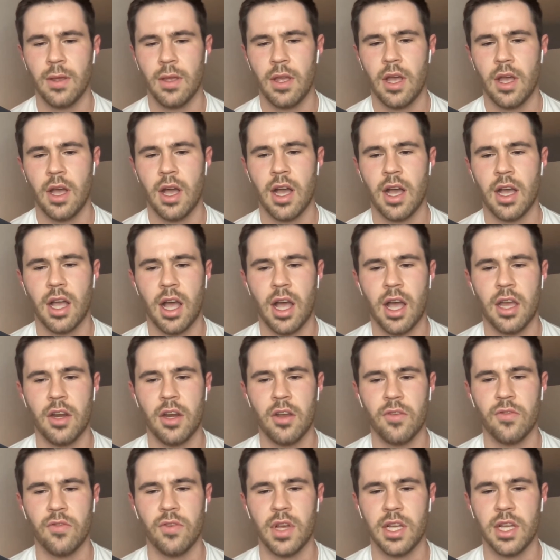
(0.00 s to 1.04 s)
a kind
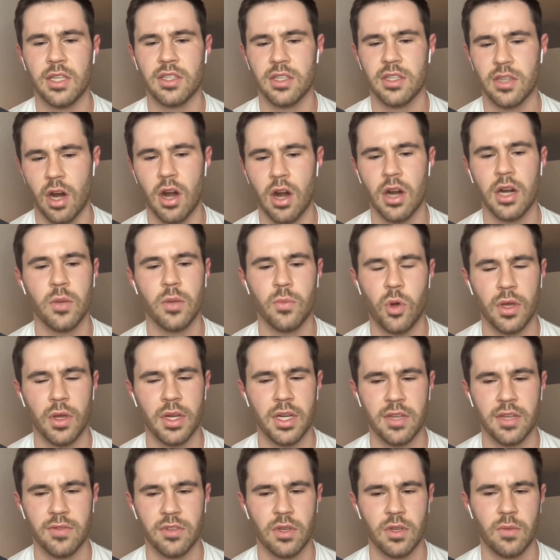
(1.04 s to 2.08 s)
of a starting
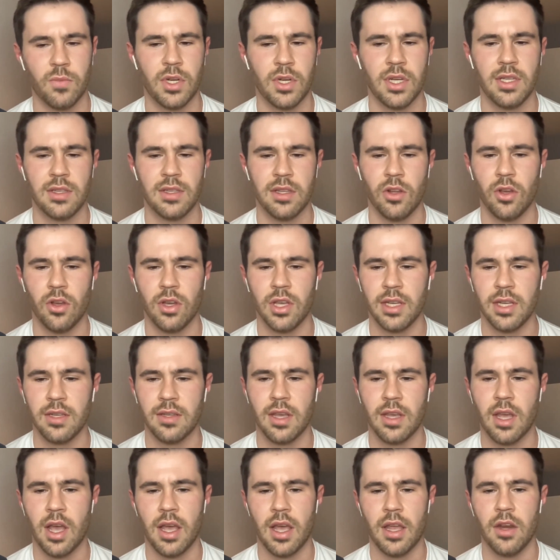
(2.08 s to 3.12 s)
point if somebody's looking to
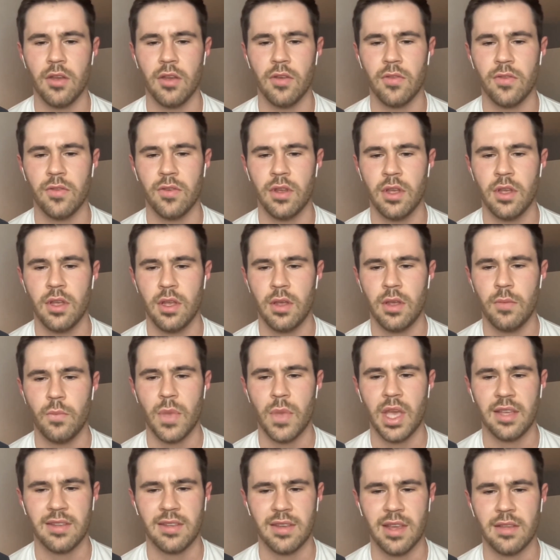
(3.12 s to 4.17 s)
kind of
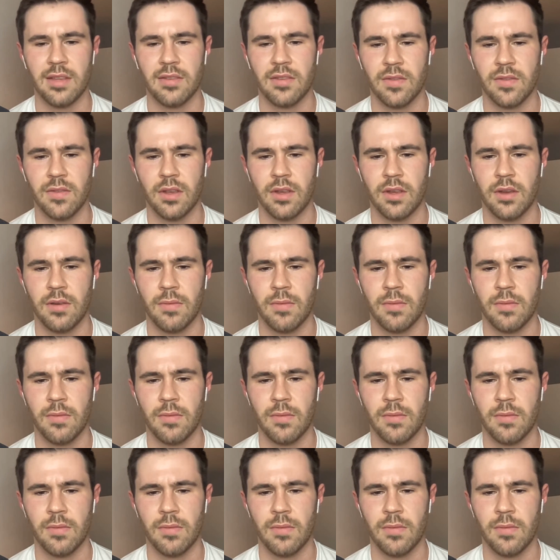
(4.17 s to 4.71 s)
make sense of this?